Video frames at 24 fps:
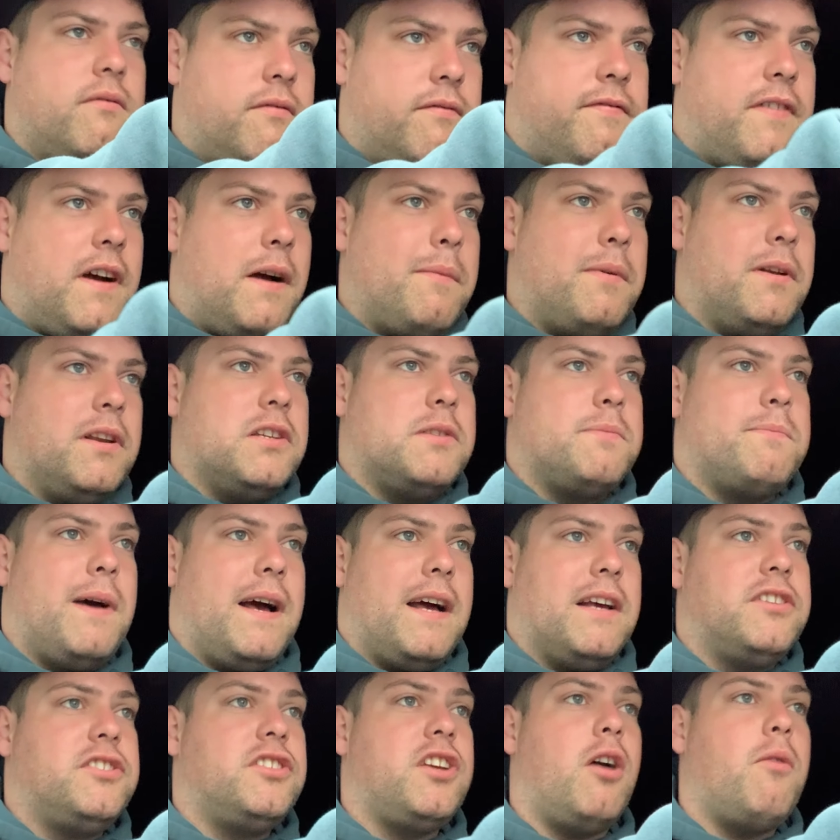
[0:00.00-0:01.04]
fabulous
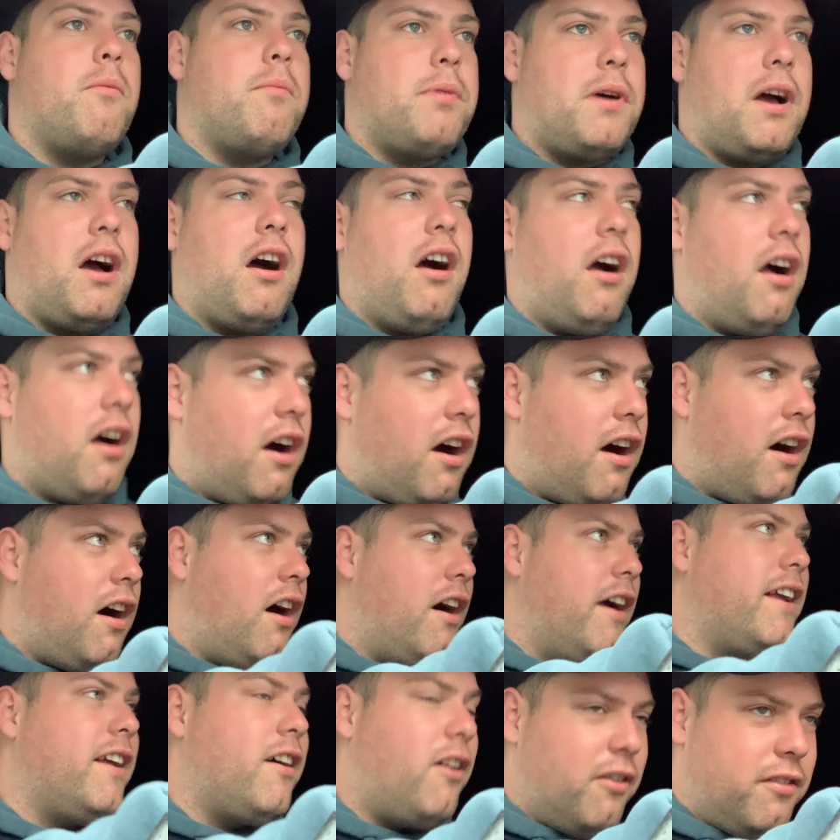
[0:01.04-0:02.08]
pass. So I,
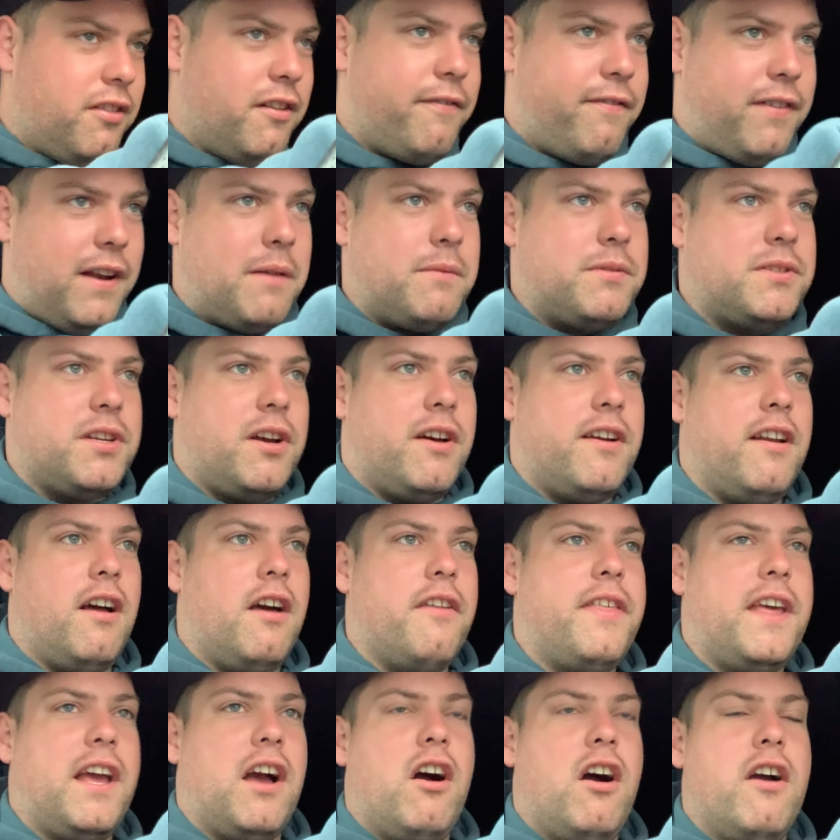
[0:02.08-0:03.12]
I, on the flip side, I
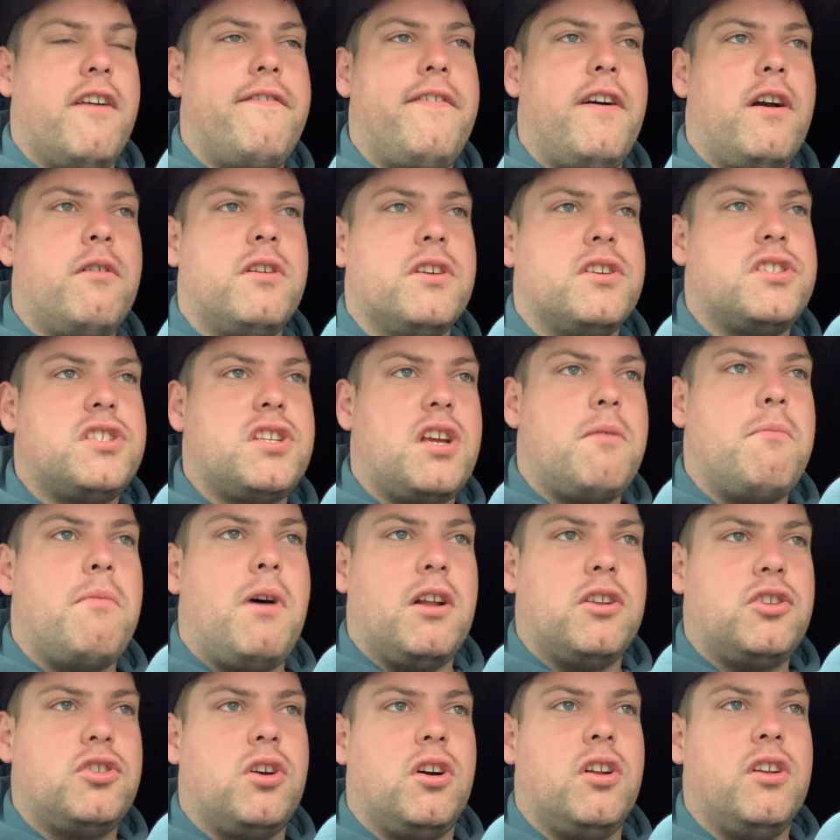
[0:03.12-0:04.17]
think I focused so
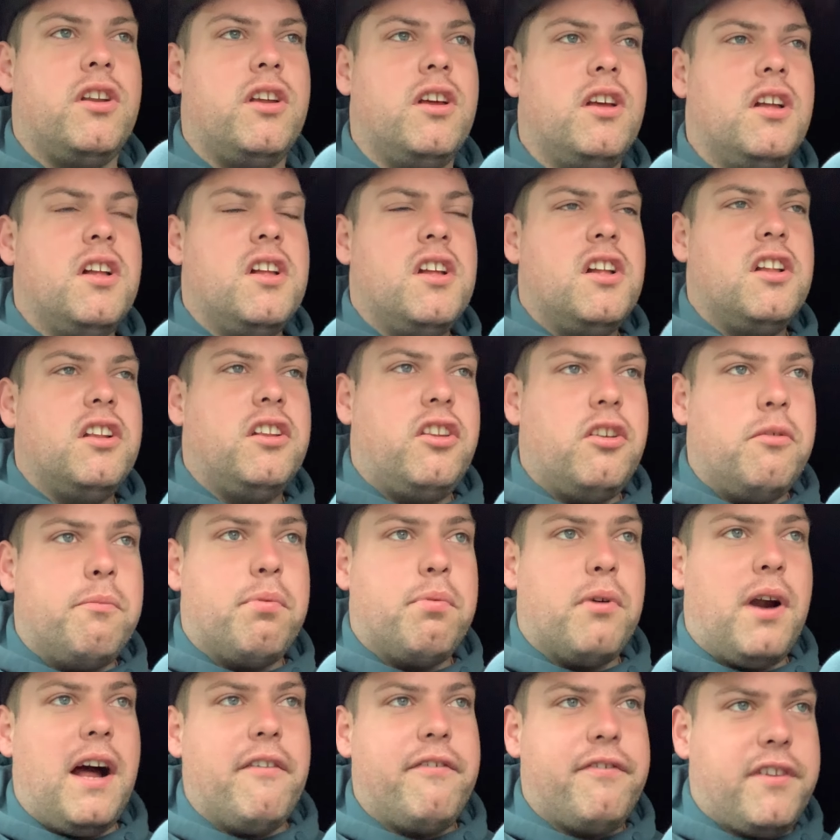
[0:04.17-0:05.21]
much on
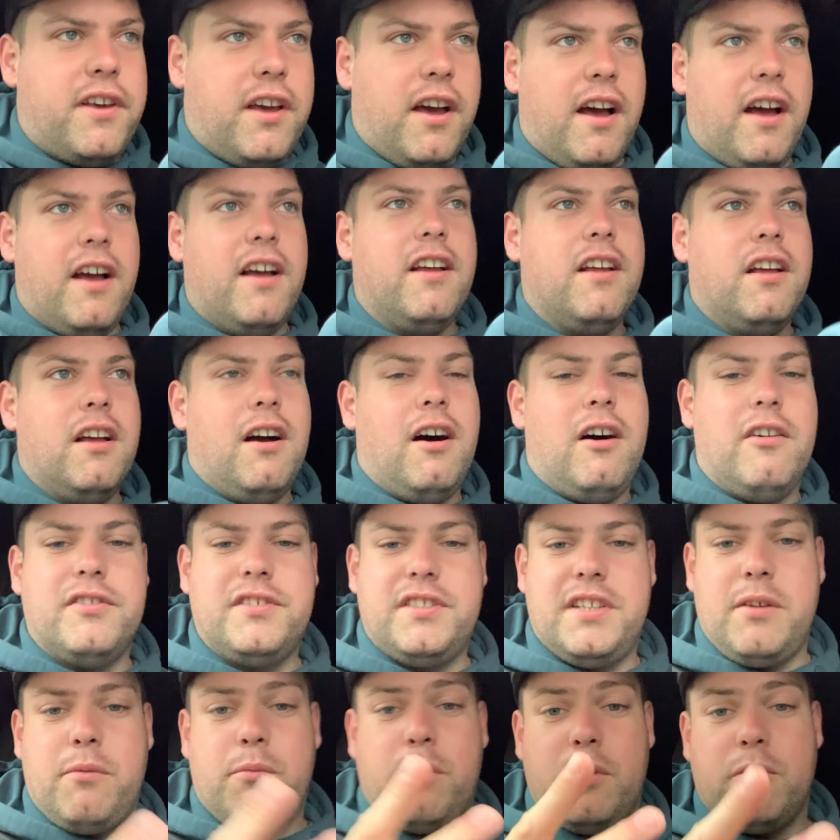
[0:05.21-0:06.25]
Dubravka,
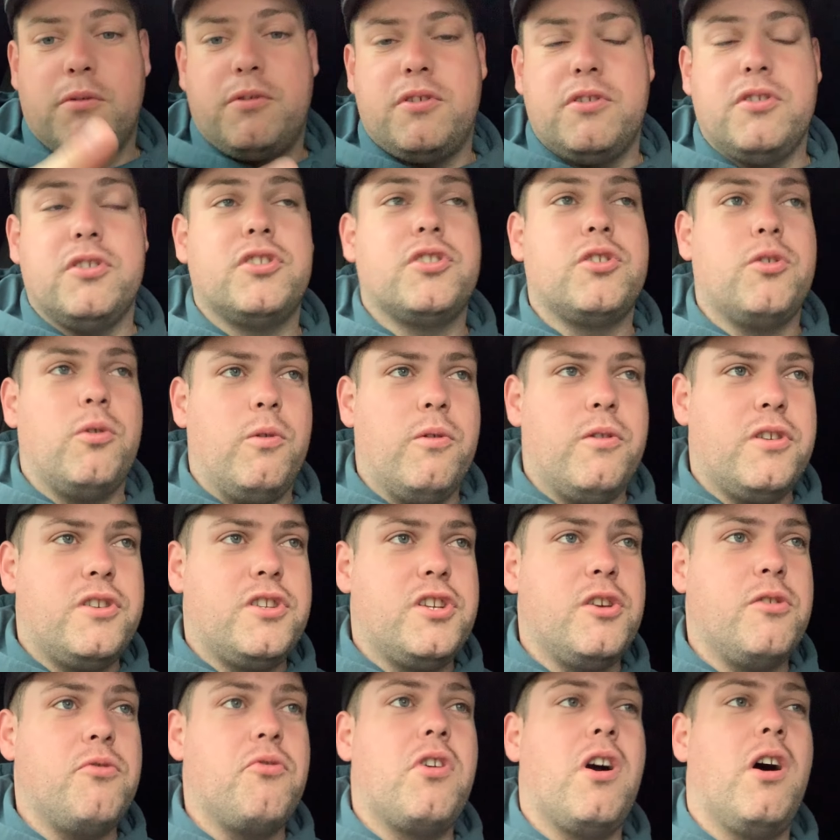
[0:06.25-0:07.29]
obviously Wilson scoring the
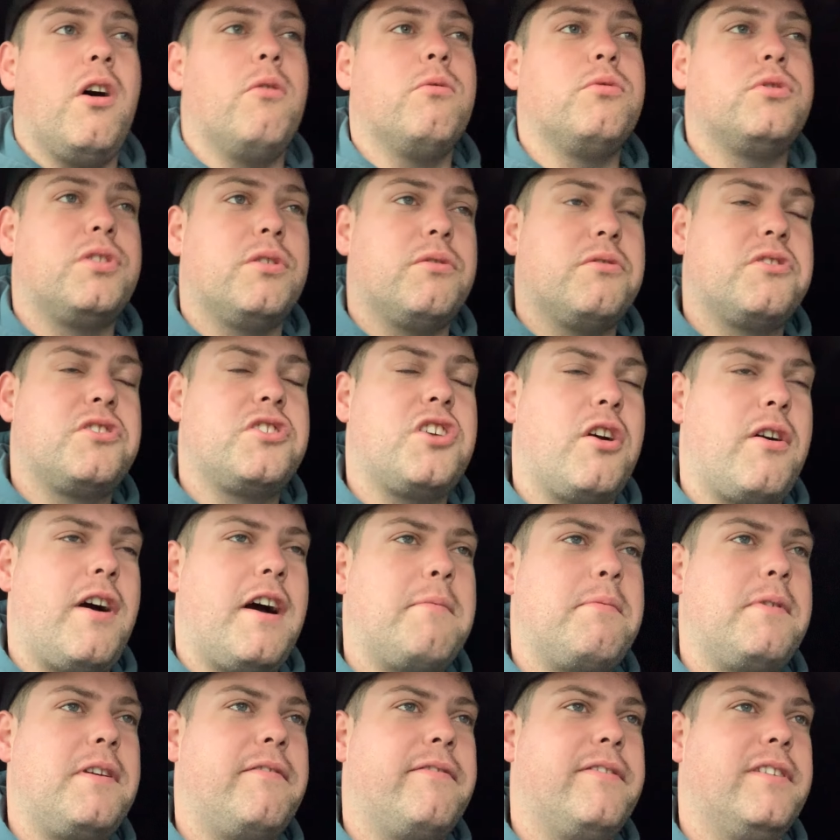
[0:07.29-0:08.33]
two goals. I was so
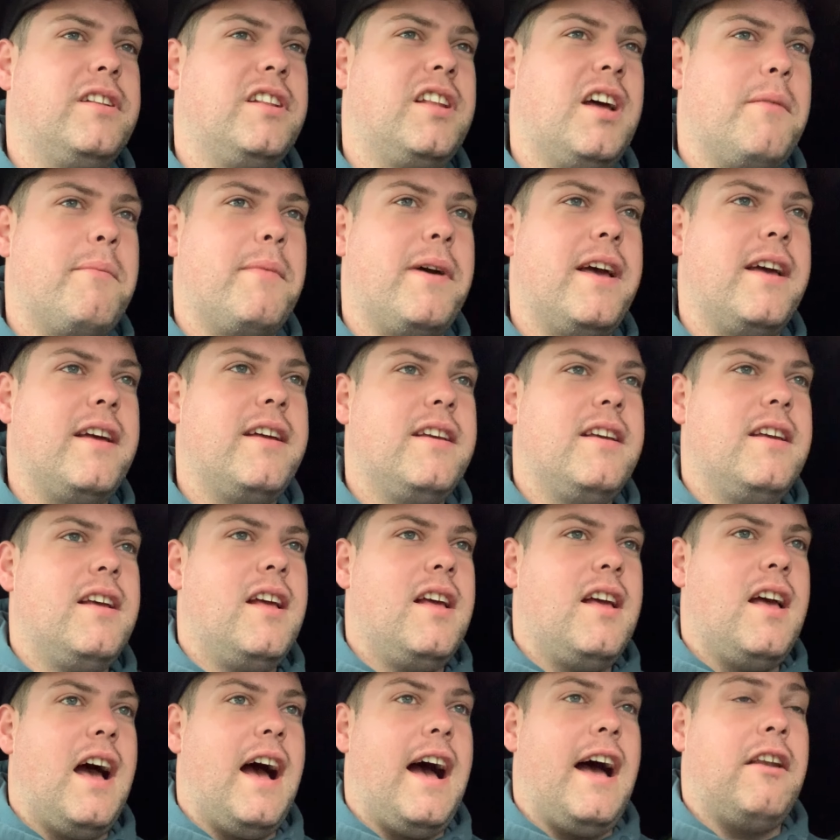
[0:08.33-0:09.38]
happy for Dummett
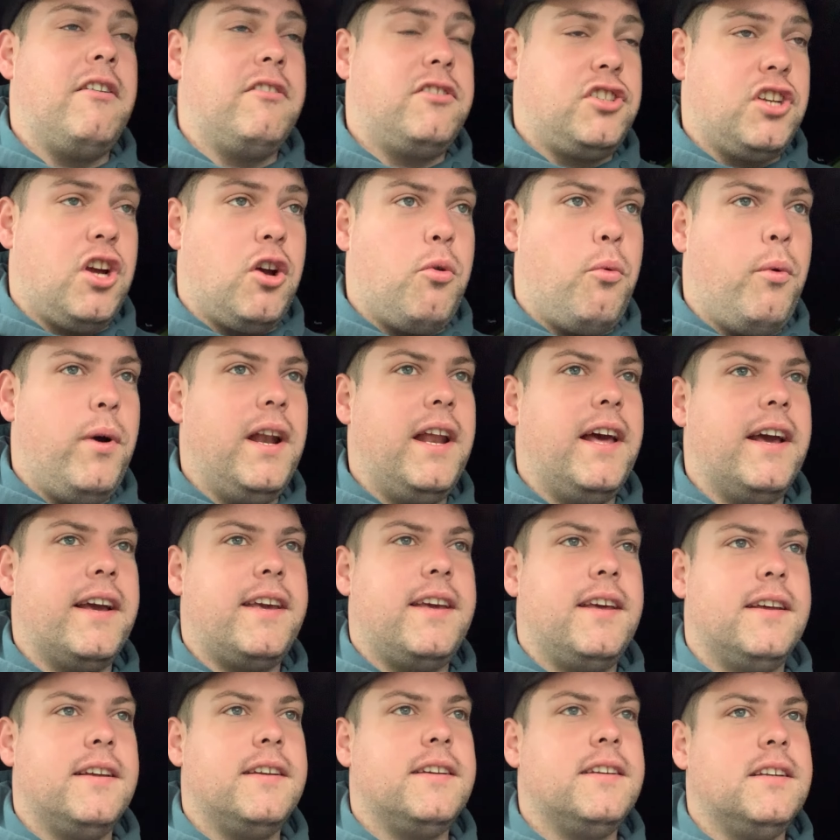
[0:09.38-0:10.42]
and Joe Willock
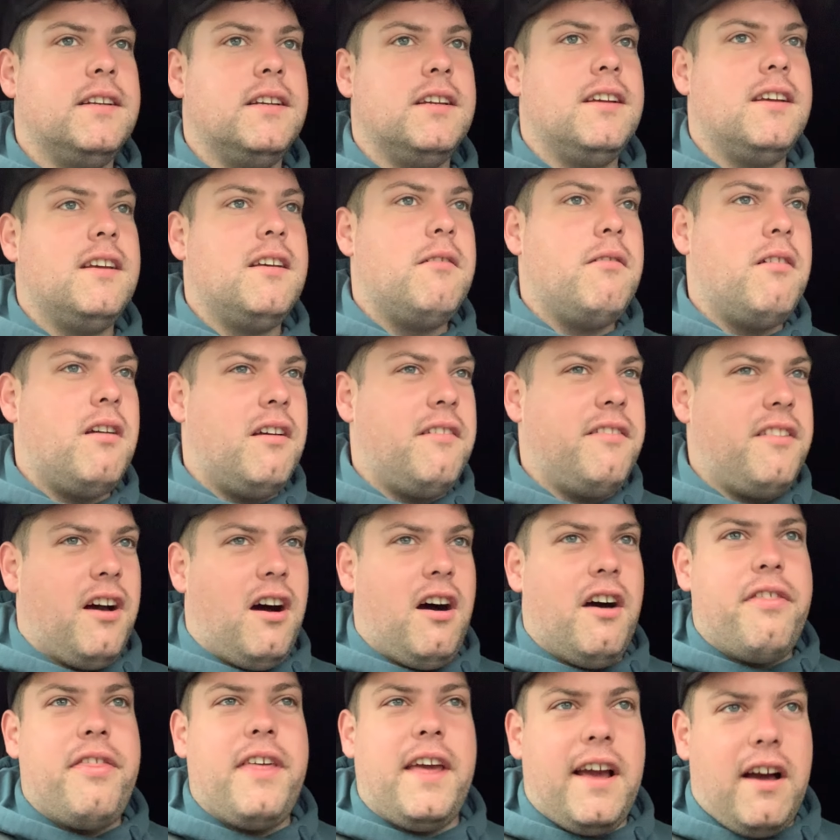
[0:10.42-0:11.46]
that
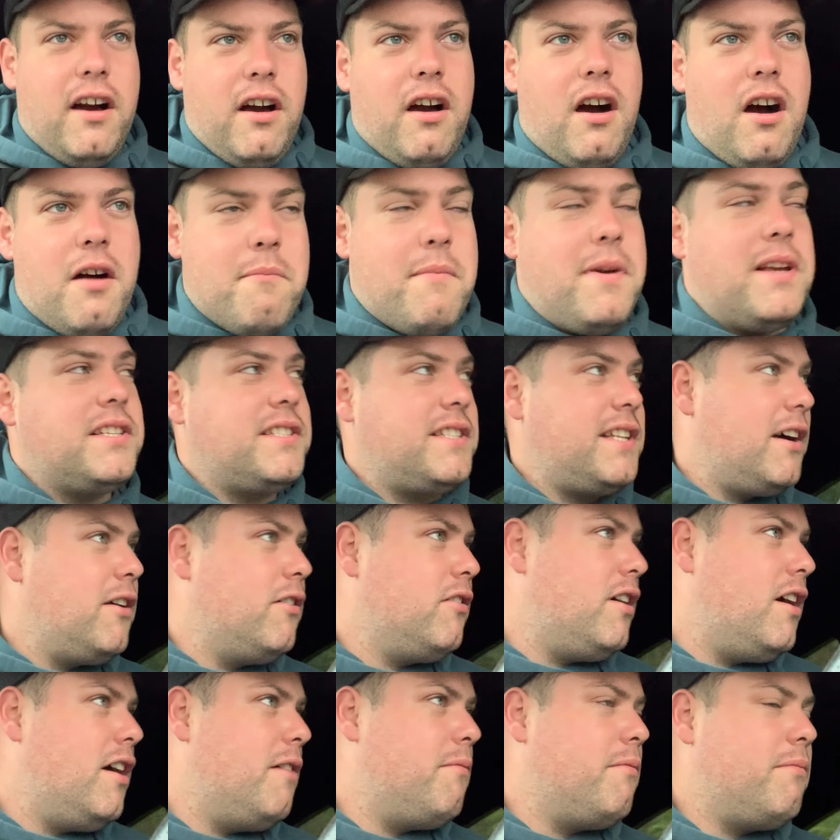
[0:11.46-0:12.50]
I think I, I missed
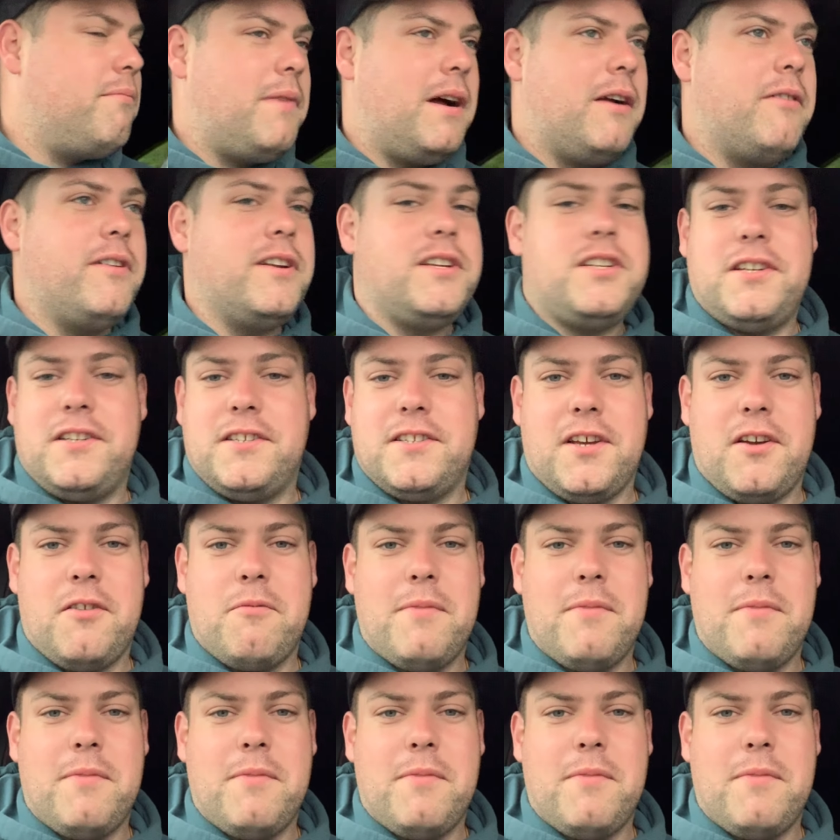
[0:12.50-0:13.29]
out um, Matt Ritchie so